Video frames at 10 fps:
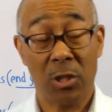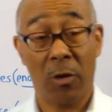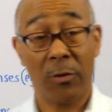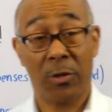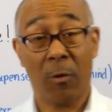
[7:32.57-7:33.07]

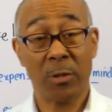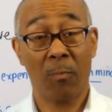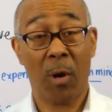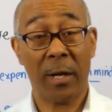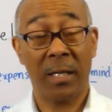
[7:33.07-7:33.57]
So
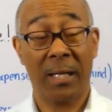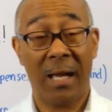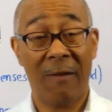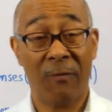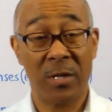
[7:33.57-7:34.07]
those
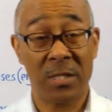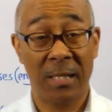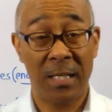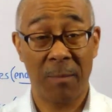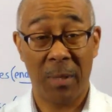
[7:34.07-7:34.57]
marketing
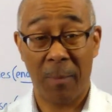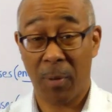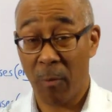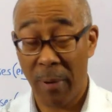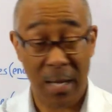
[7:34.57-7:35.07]
efforts need to be
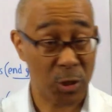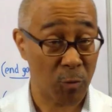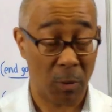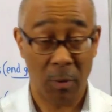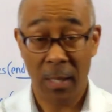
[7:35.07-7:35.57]

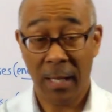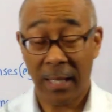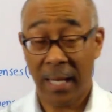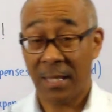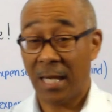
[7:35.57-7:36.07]
perpetual.
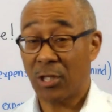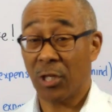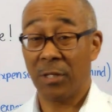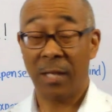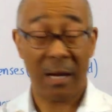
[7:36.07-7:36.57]
Okay, they
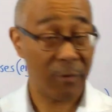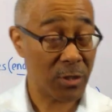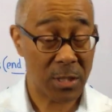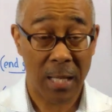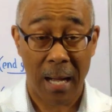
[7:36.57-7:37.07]
should
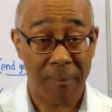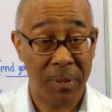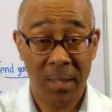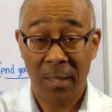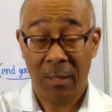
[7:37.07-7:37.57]
never
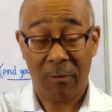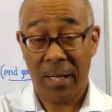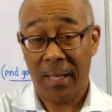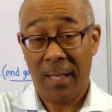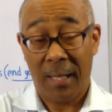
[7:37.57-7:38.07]
stop,
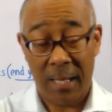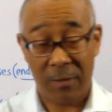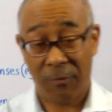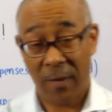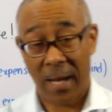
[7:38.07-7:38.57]
right?
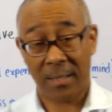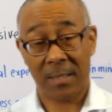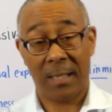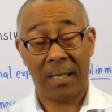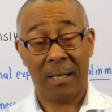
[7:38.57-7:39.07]
In
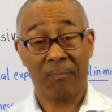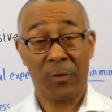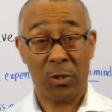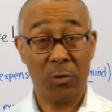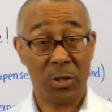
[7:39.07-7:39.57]
fact, uh,
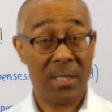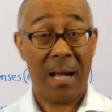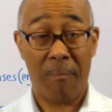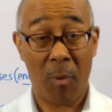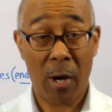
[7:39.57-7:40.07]
to
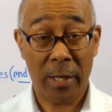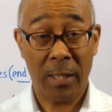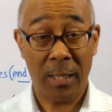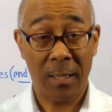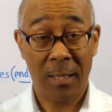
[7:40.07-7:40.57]
stop
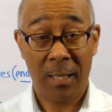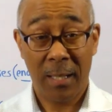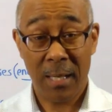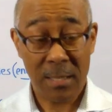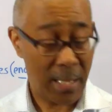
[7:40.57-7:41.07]
marketing
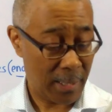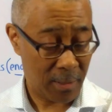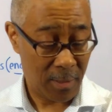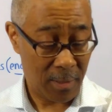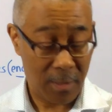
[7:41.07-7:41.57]
is
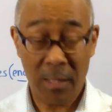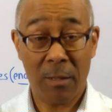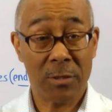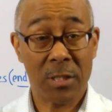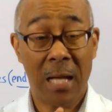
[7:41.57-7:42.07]
like you
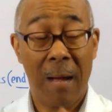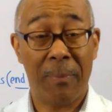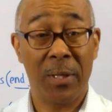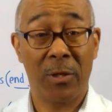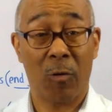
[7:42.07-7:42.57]
know
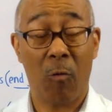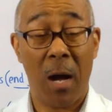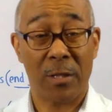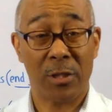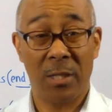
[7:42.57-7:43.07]
stopping your
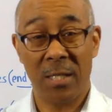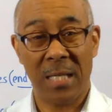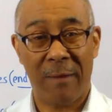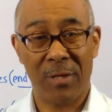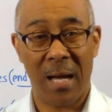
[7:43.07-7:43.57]
watch to
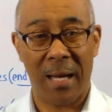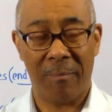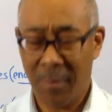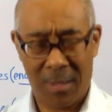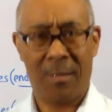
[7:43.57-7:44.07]
save
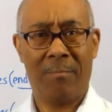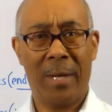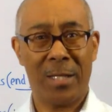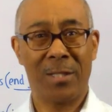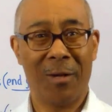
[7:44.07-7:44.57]
time.
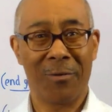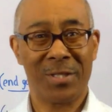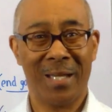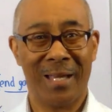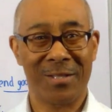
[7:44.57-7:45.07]
Makes no
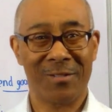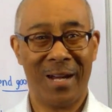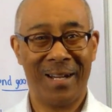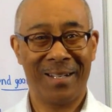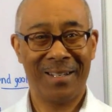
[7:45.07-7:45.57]
sense,
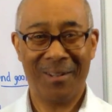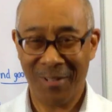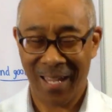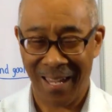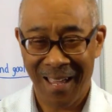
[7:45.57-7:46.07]
right?
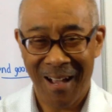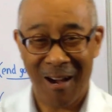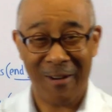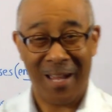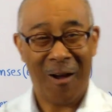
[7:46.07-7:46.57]
Okay,
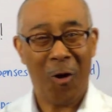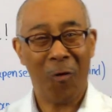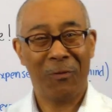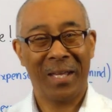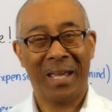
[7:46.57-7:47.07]
all right.
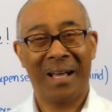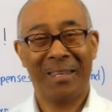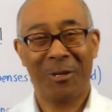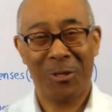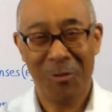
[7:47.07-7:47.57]

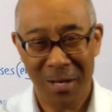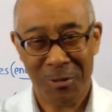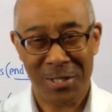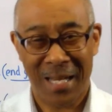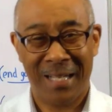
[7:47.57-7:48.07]
Hopefully you, you
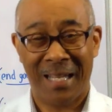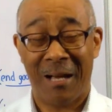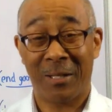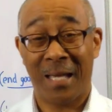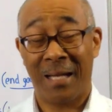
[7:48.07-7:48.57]
understand
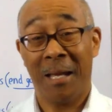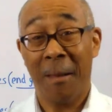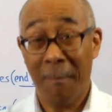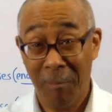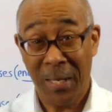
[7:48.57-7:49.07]
now that
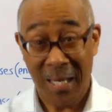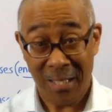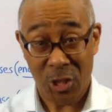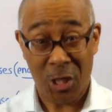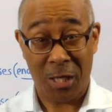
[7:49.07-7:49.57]

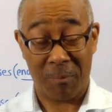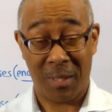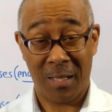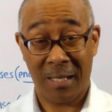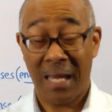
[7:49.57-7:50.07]
being
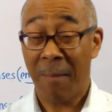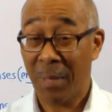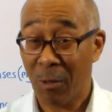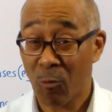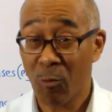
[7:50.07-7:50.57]
cheap
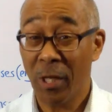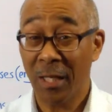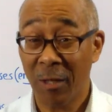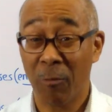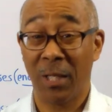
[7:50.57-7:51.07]
can be
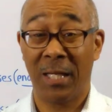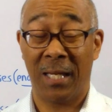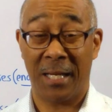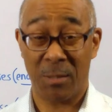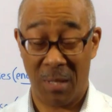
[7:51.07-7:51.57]
really,
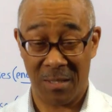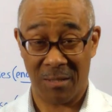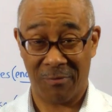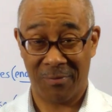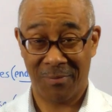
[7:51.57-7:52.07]
really
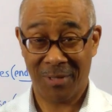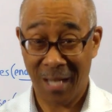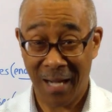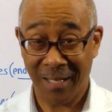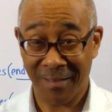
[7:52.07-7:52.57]
expensive.
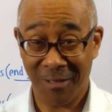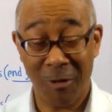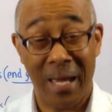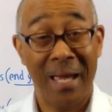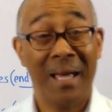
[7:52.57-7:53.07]
Got it?
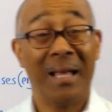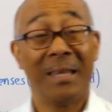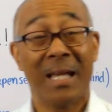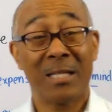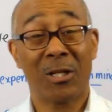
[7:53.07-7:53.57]
Okay,
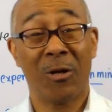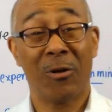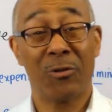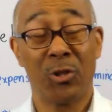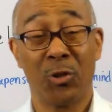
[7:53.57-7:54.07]
let's
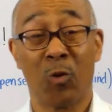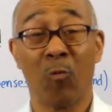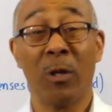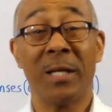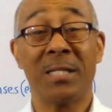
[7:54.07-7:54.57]
go to
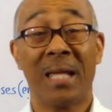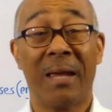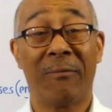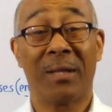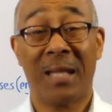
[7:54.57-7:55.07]
real
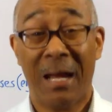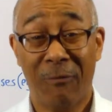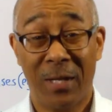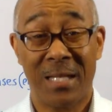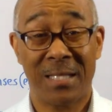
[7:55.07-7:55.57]
estate
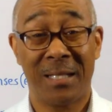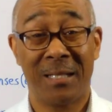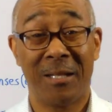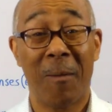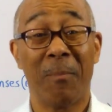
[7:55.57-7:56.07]
life
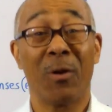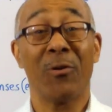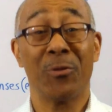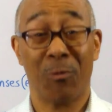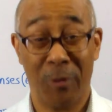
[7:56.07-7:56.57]
lesson
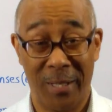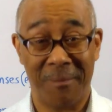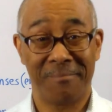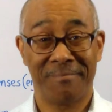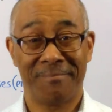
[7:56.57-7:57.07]
number three.